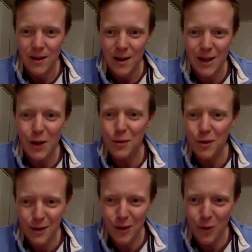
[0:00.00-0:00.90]
I don't
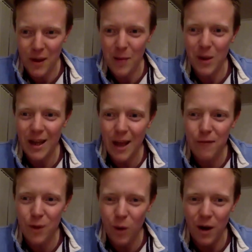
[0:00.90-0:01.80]
think that you're there, but if
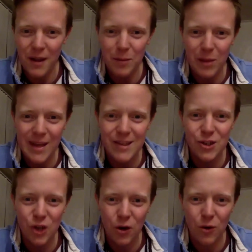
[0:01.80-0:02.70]
you are, then please
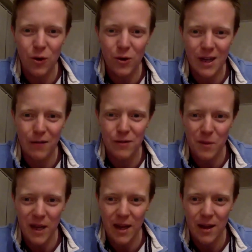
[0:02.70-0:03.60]
show yourself to
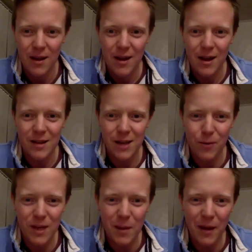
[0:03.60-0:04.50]
me as I
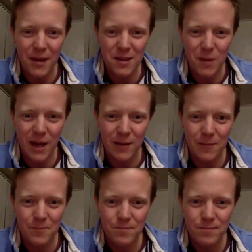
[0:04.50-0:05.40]
read about this man.
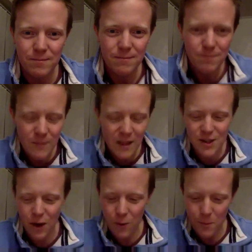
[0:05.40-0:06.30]

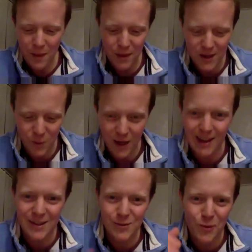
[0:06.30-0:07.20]
So this week,
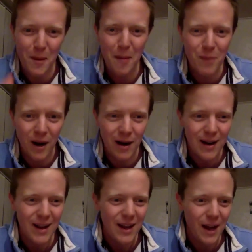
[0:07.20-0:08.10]
let's remember
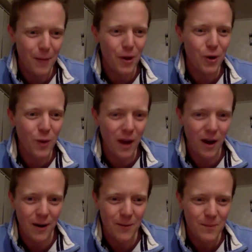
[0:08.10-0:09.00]
who we
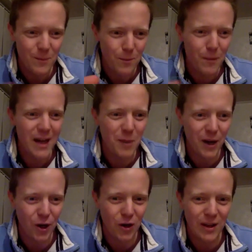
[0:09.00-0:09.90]
are, made by
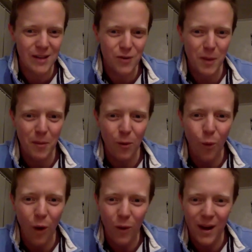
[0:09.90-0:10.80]
God. Let's remember
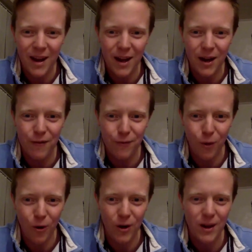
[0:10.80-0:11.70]
what we're here
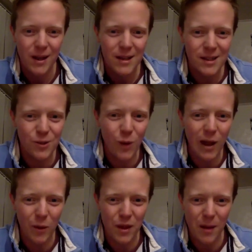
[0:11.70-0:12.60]
for, to
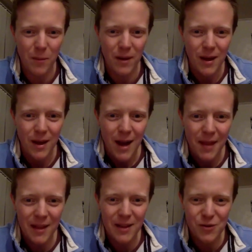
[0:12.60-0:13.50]
dwell with him.
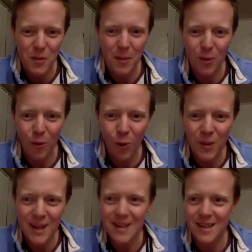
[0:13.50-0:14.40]
And then let's remember all
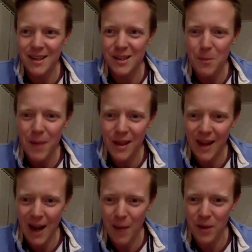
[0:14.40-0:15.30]
that he's done to make that
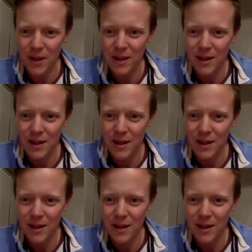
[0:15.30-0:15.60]
happen